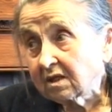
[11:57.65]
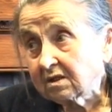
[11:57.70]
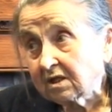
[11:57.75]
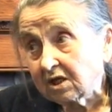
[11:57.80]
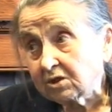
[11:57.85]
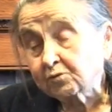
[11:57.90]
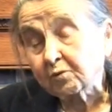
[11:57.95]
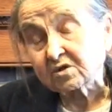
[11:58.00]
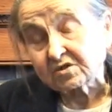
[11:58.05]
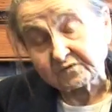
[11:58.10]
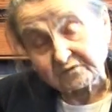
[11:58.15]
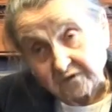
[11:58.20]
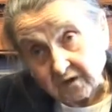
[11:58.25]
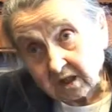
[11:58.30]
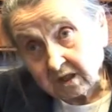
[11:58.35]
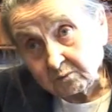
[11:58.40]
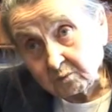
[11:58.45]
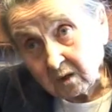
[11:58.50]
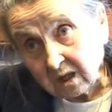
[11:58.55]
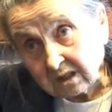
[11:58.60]
It was
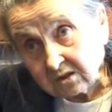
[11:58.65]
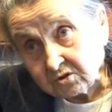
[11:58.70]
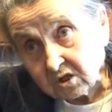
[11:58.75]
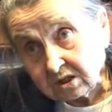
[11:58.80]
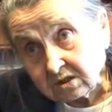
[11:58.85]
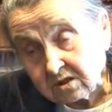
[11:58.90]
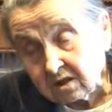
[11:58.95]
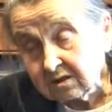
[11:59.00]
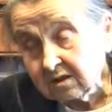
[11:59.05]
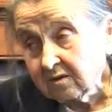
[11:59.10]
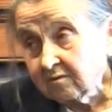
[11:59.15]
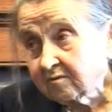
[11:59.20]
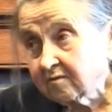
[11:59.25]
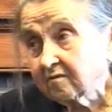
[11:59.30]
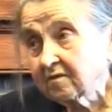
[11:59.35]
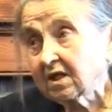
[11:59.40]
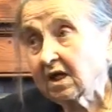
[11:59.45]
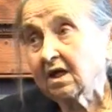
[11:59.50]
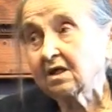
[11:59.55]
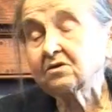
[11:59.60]
very well written.
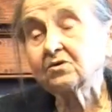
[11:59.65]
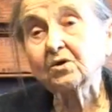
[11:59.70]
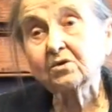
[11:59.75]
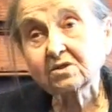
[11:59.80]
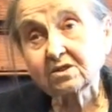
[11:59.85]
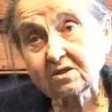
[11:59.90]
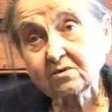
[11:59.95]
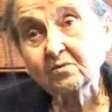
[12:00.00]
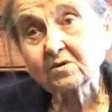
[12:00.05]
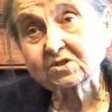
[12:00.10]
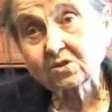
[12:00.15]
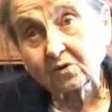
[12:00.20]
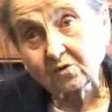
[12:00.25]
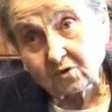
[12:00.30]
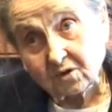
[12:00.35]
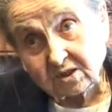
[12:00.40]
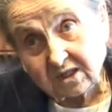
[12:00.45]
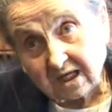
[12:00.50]
I thought it was a good